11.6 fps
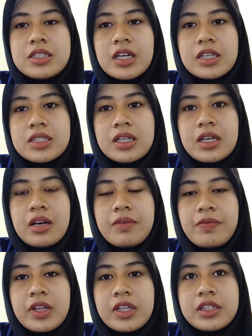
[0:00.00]
Jackson,
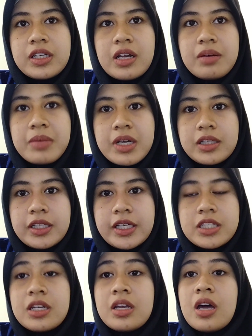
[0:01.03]
and Valentin and
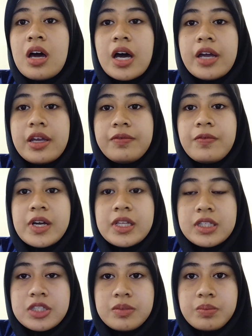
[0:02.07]
Meglich. I
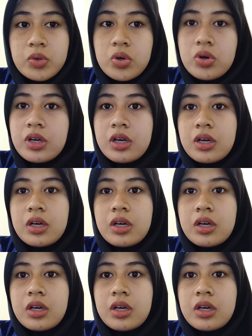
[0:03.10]
find this book.